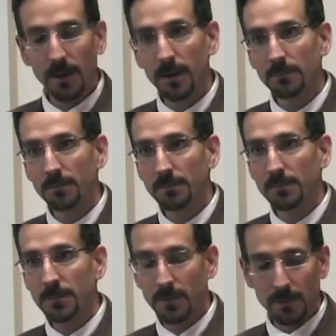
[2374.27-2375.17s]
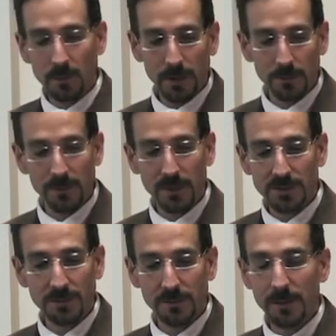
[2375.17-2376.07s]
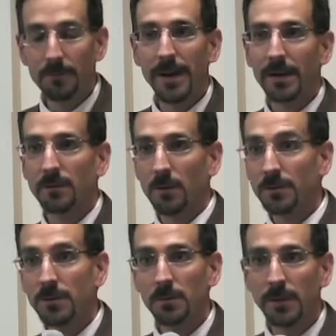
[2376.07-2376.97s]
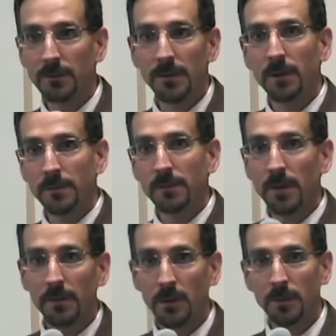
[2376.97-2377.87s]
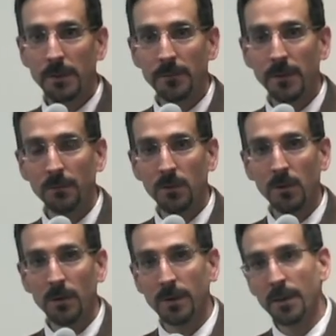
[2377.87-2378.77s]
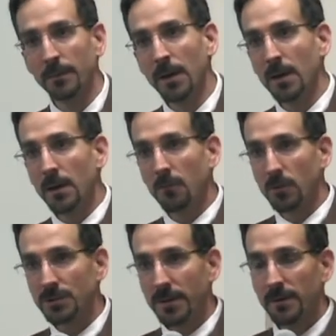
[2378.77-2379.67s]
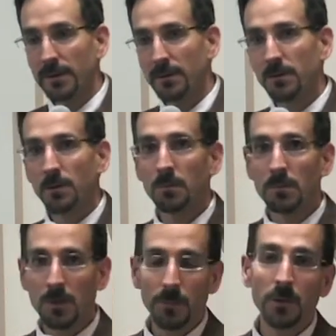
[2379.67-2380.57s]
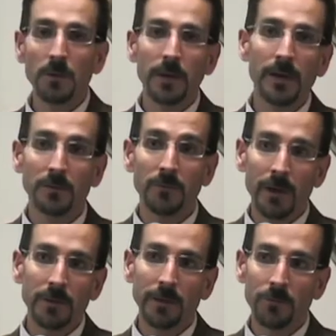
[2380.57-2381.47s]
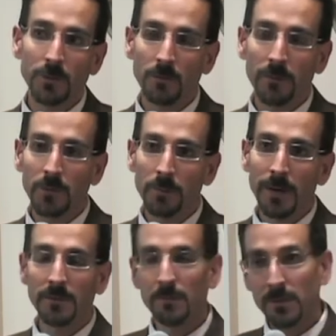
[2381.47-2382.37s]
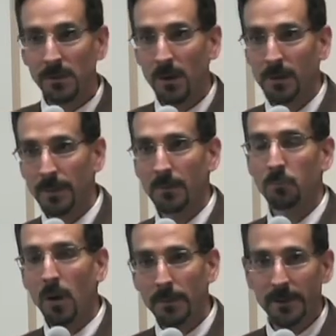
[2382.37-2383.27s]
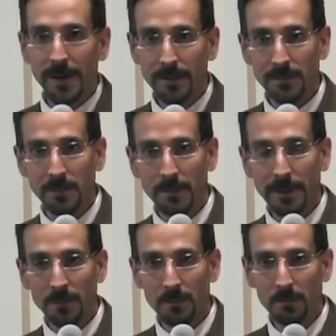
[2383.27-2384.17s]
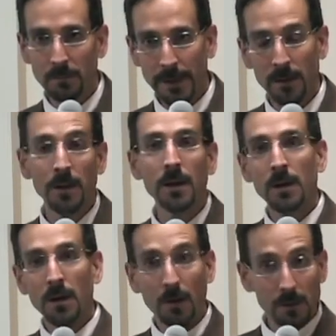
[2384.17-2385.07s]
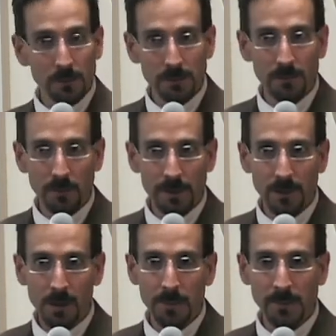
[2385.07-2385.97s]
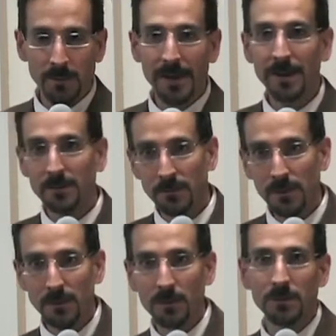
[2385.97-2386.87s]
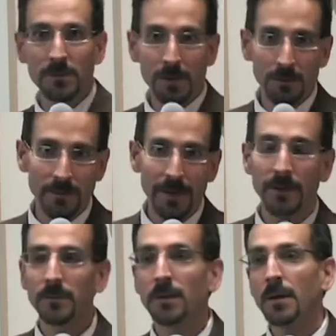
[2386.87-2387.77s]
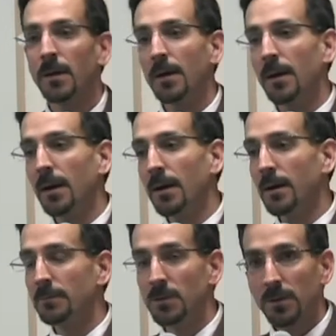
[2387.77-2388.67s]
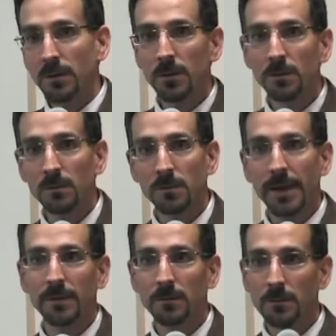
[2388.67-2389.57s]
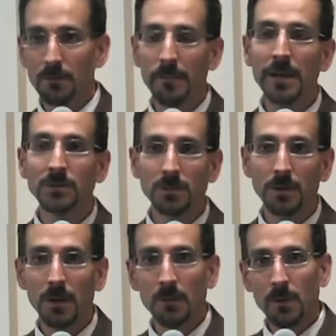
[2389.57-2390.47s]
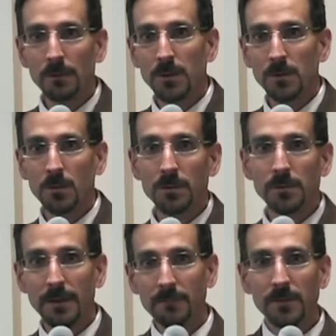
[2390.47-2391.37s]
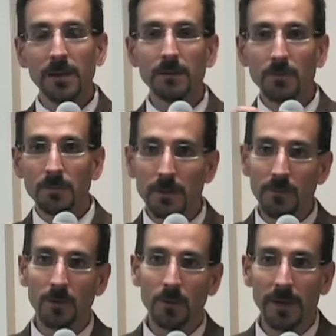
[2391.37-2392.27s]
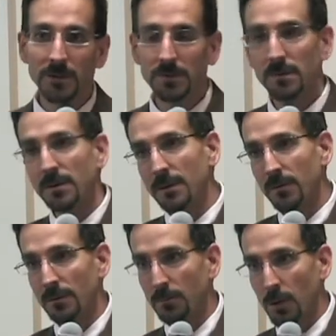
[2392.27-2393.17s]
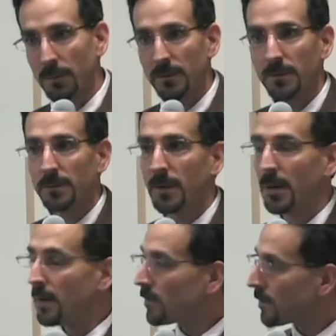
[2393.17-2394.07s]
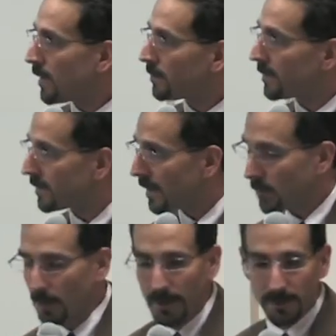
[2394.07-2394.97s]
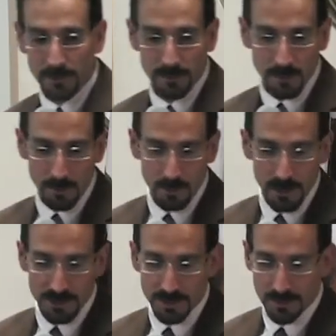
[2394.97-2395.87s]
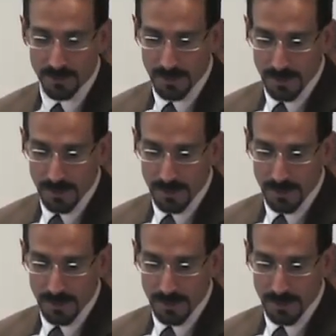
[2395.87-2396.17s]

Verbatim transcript: Um, the Great Recession's impacts are still being felt, and they're going to be felt for a long time. Fortunately, I think this community has a very diverse revenue base that we've talked about. Property tax is a major payer, also transient occupancy tax, visitors, sales tax, um, utility users tax. There are some major revenue sources that feed in from different locations and different purposes. So it's helped to stabilize the operations.